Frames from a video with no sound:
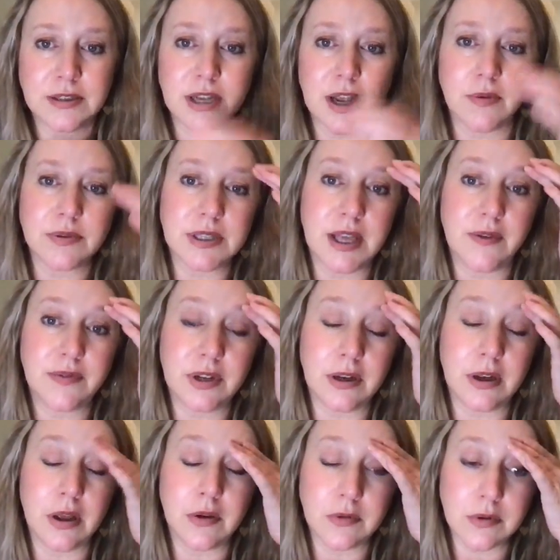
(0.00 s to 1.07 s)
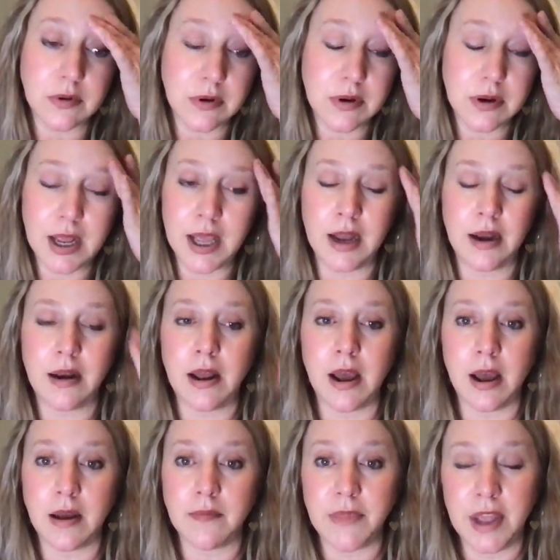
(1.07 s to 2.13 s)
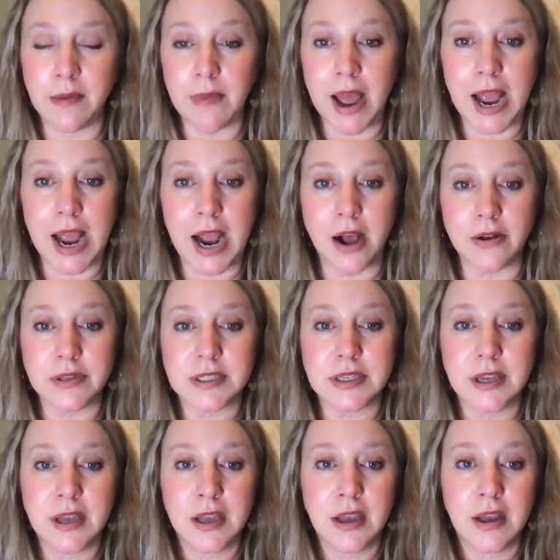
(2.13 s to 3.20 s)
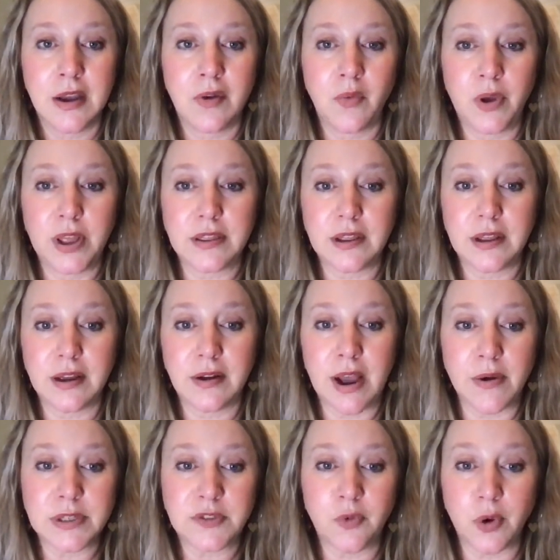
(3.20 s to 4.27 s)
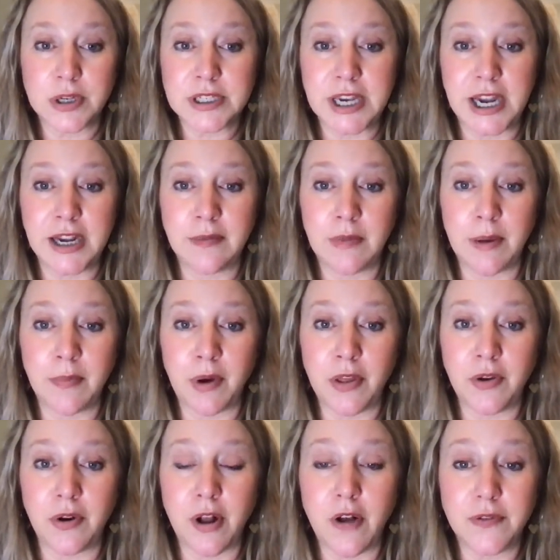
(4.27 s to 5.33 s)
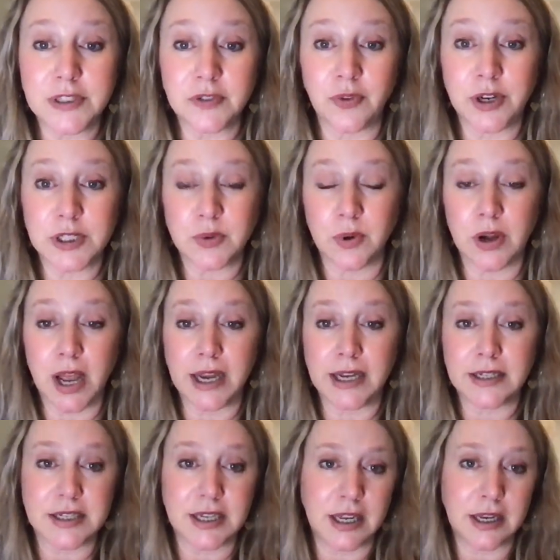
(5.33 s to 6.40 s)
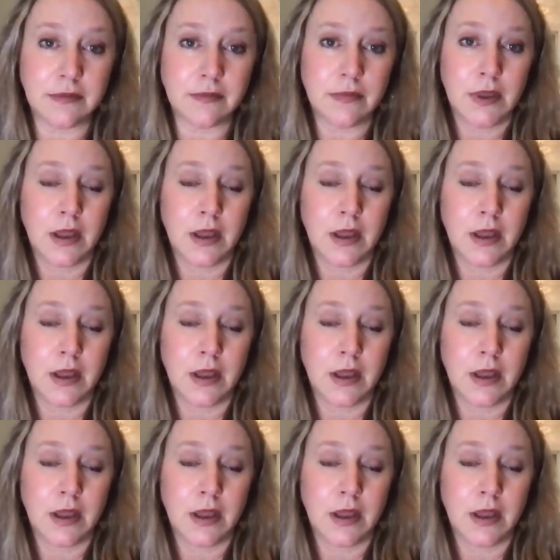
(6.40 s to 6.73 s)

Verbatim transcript: I was left alone in, um, in my house with, I was 14 and my brother and all of his friends were 19.